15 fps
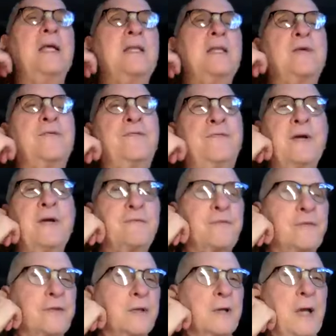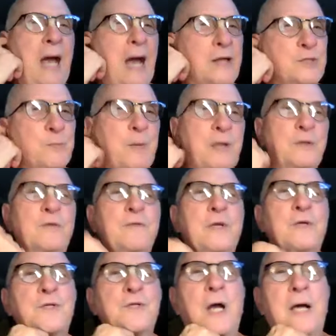then the fifth aspect of
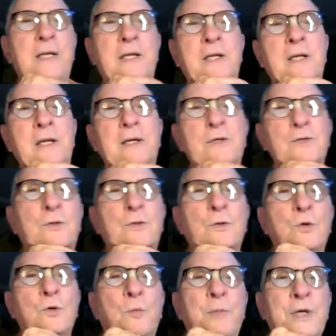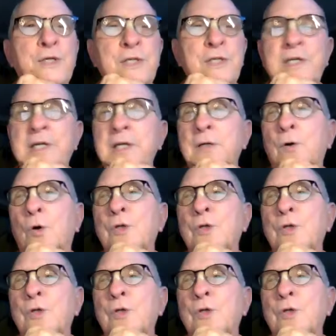their sadhana is Guru Pasati, or